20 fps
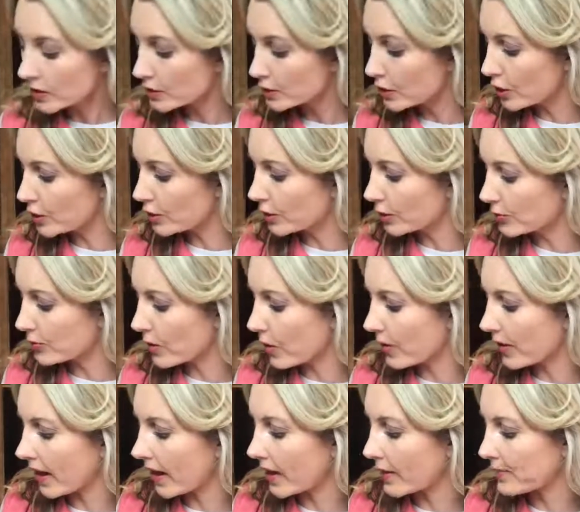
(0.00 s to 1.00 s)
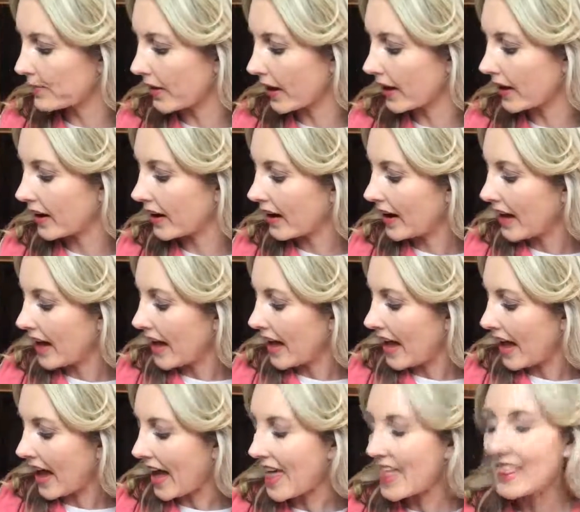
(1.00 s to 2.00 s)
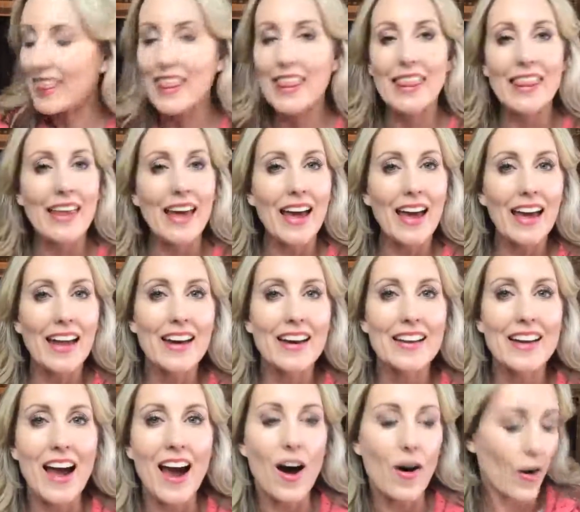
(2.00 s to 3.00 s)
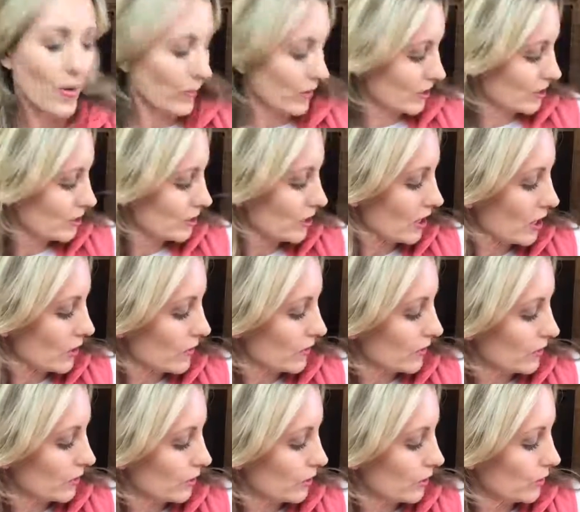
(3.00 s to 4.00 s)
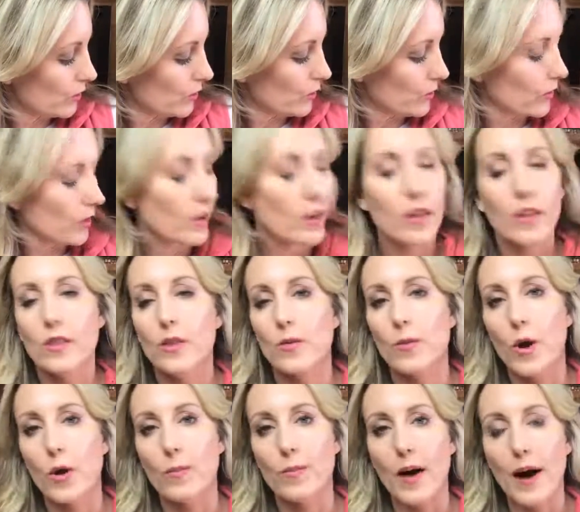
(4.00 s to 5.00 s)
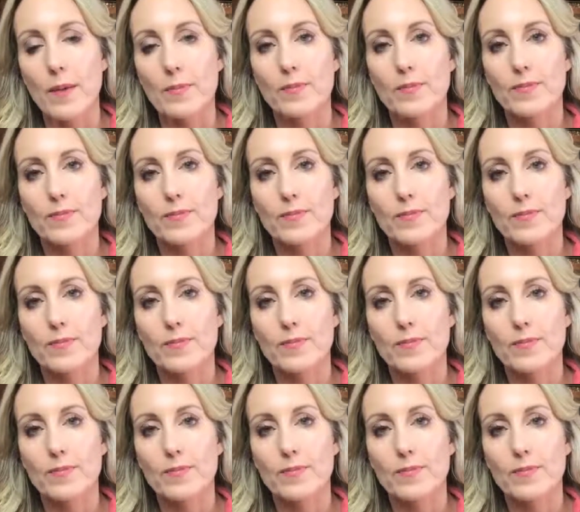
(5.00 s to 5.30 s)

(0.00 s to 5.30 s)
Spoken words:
So you can throw that up there. And then now I want to share with you the roadmap.